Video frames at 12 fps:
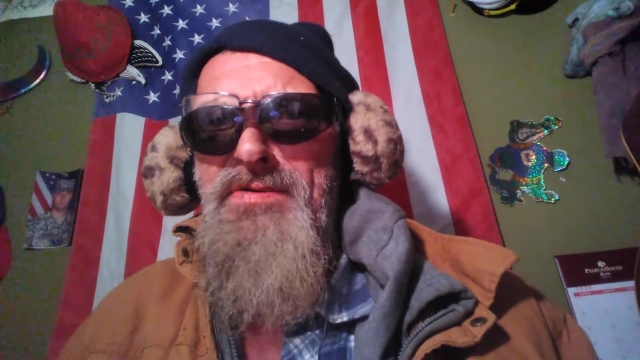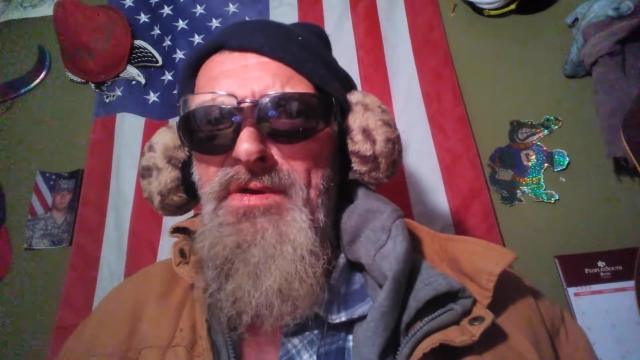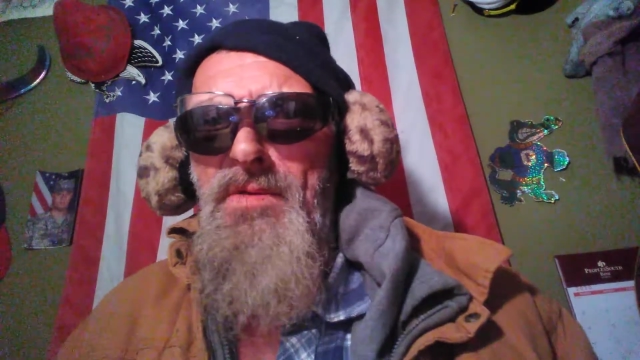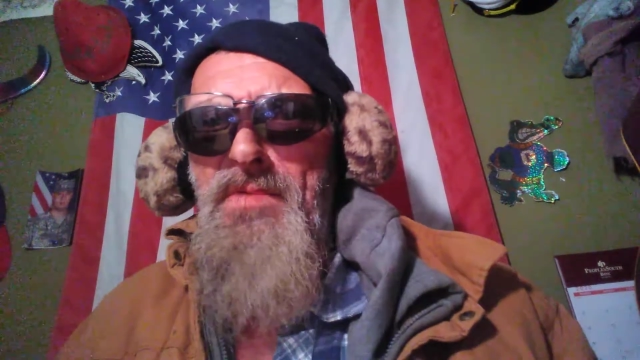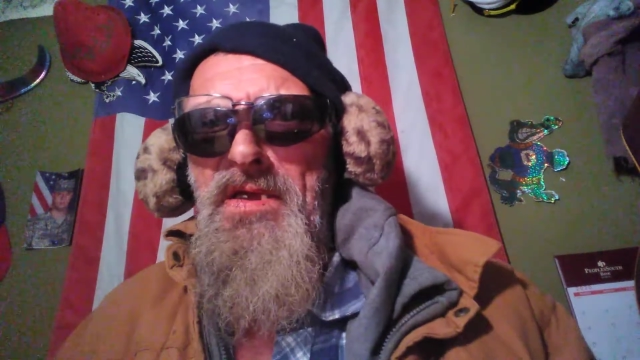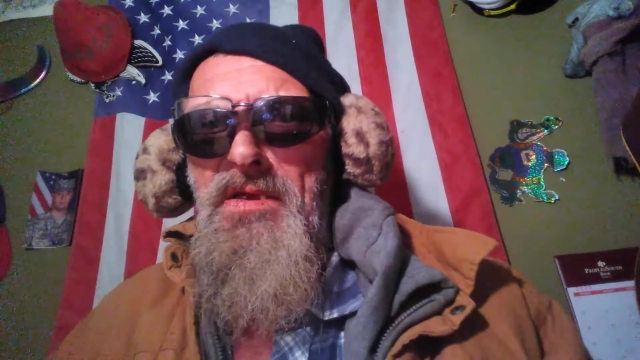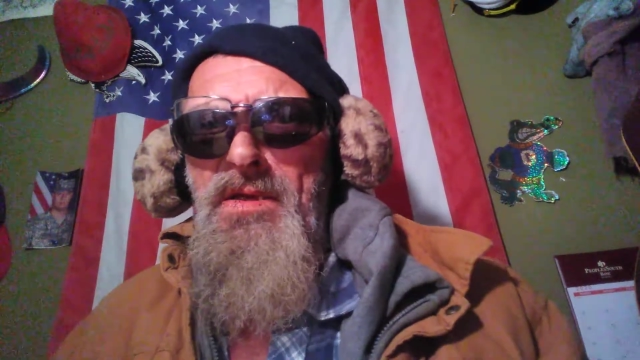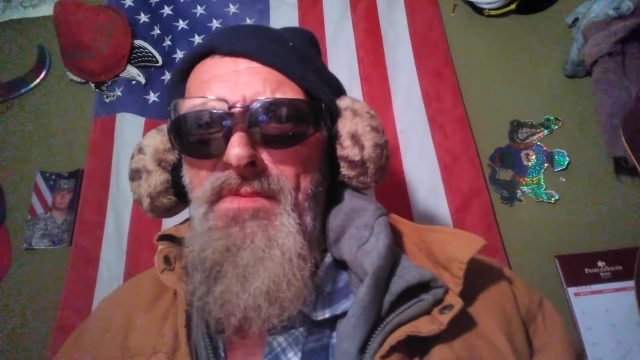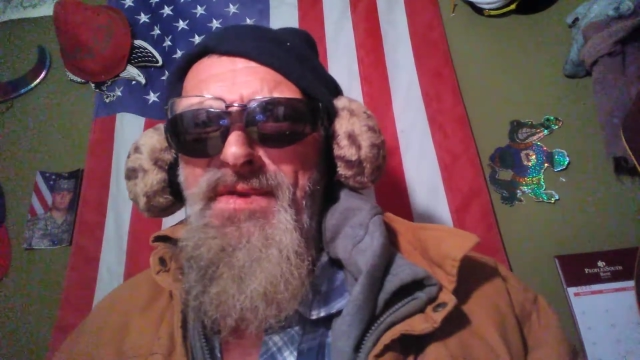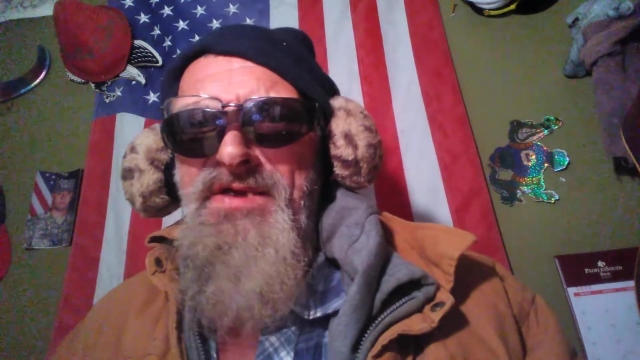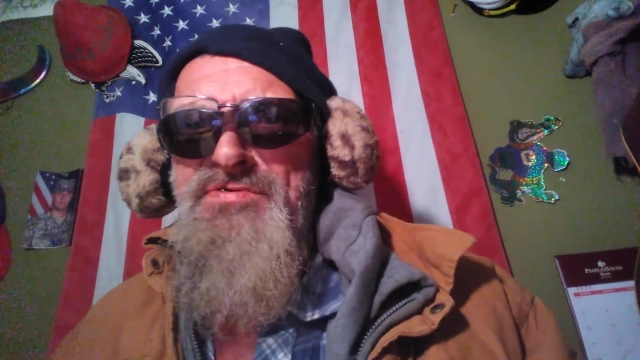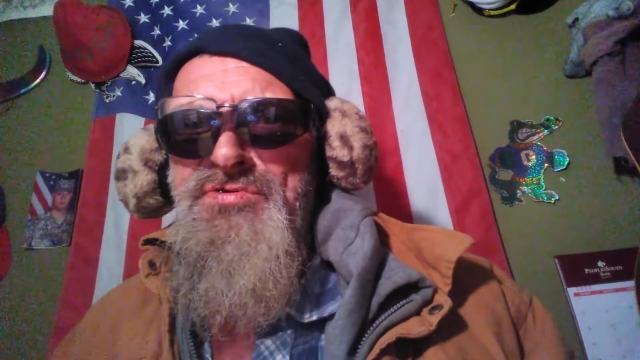It's going to be a little
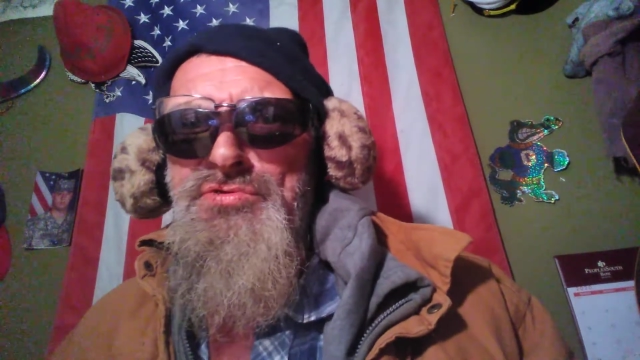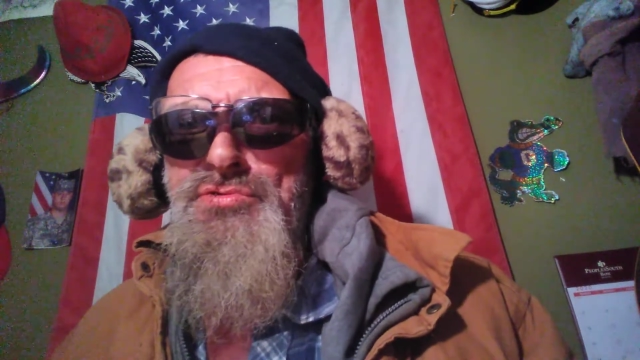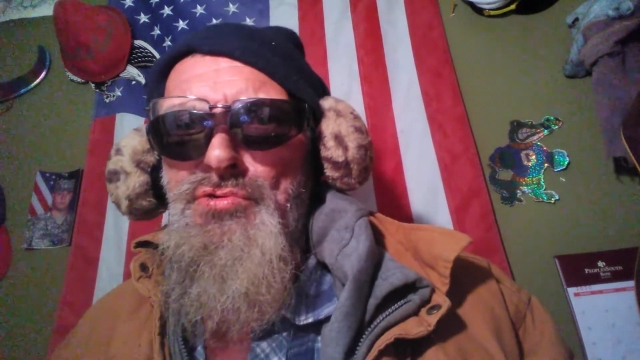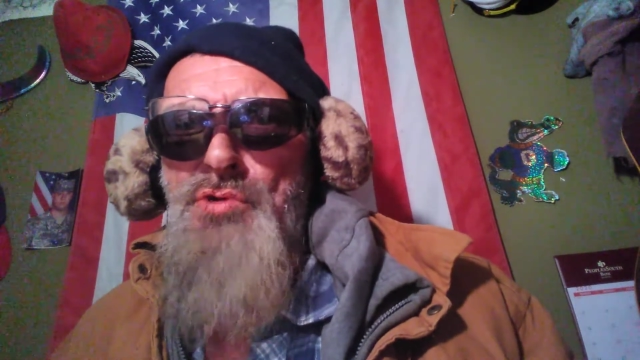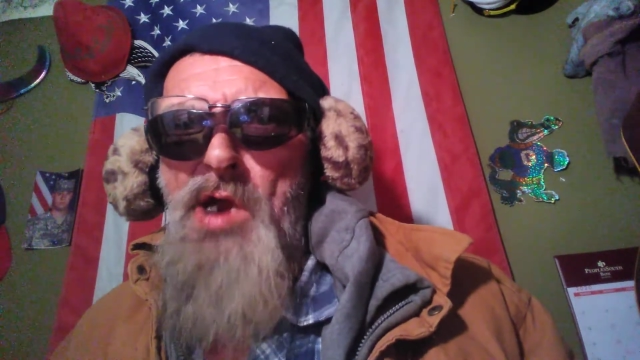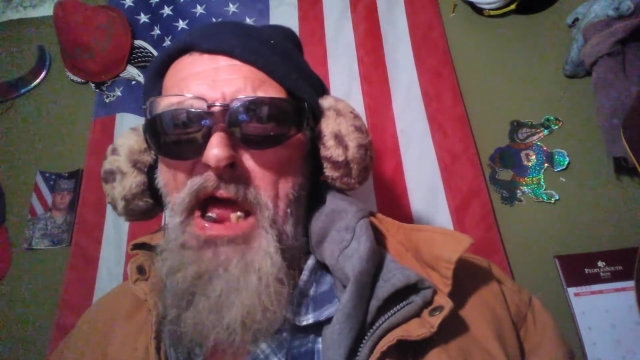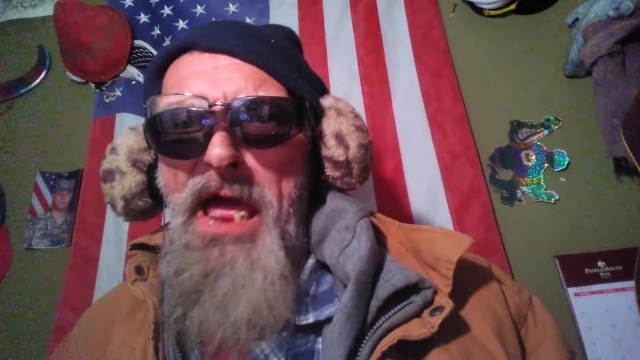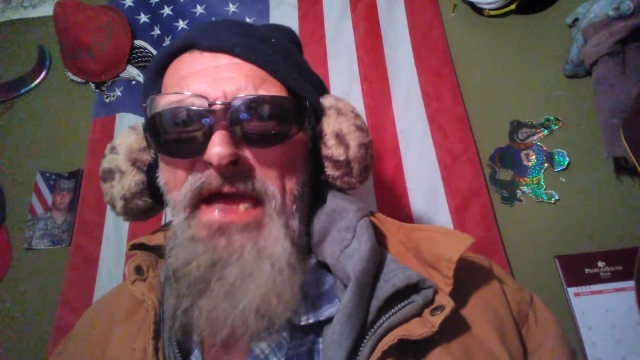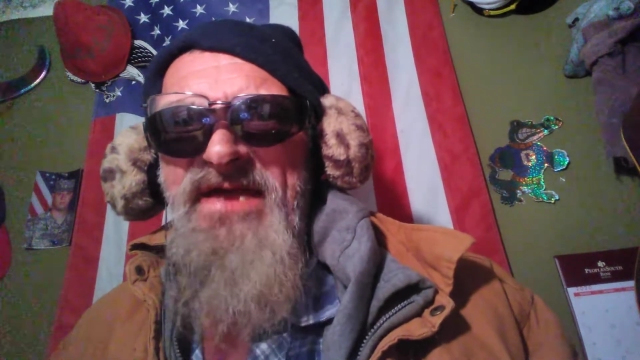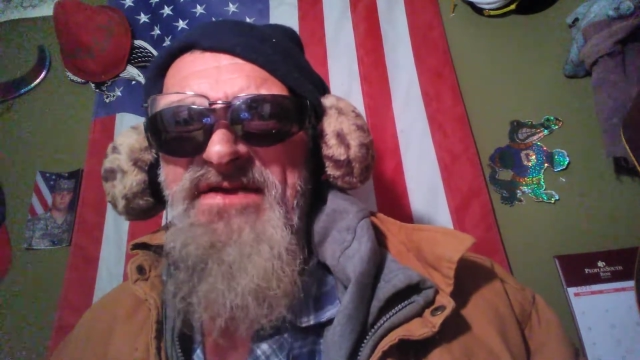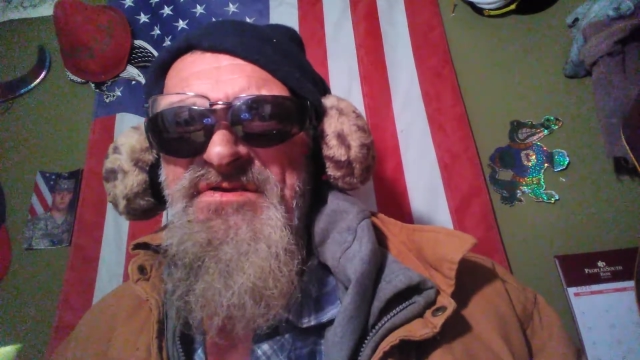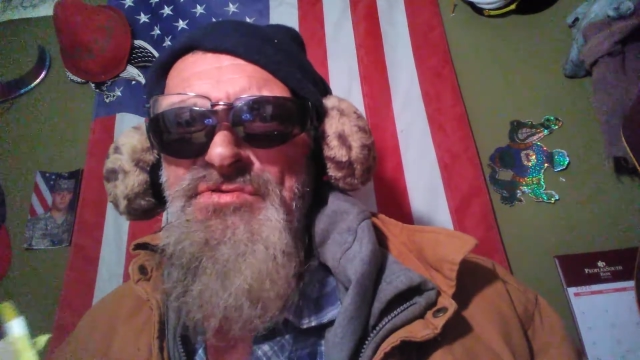bit
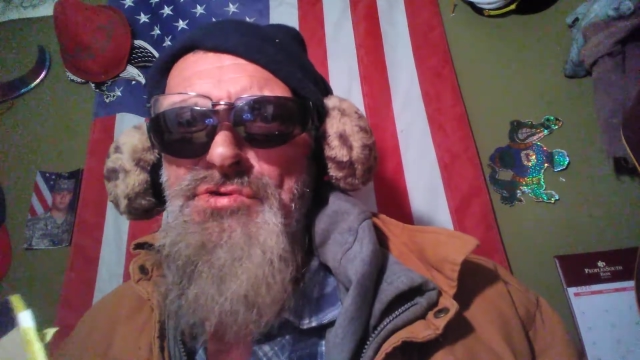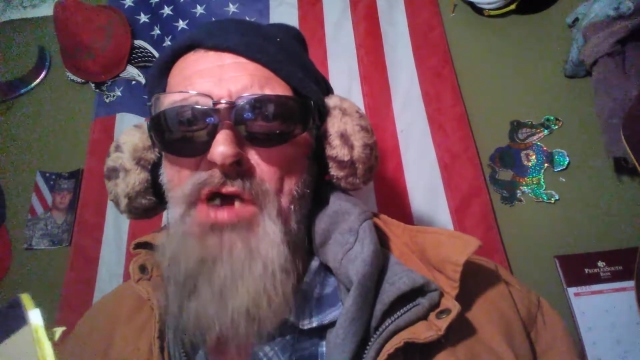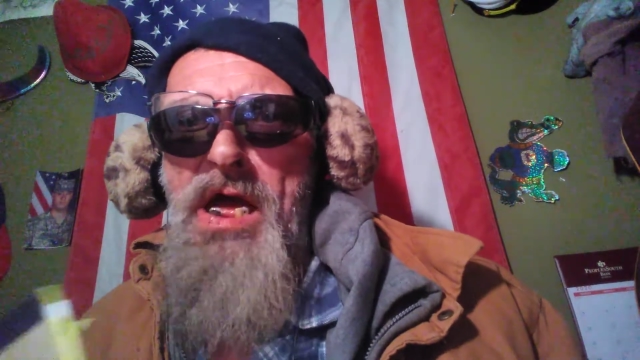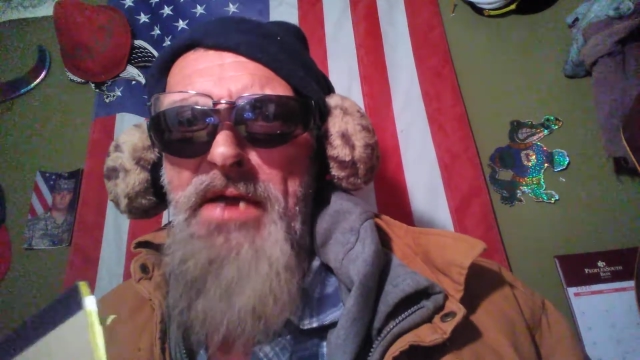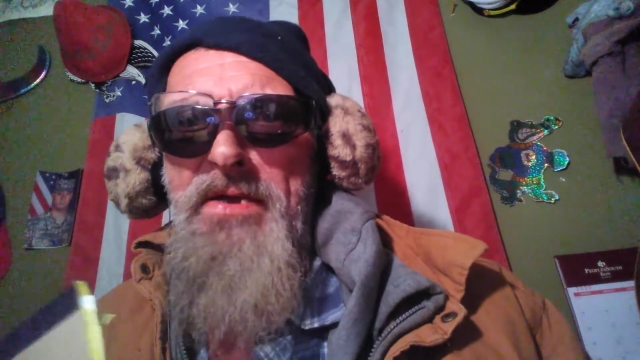strange, I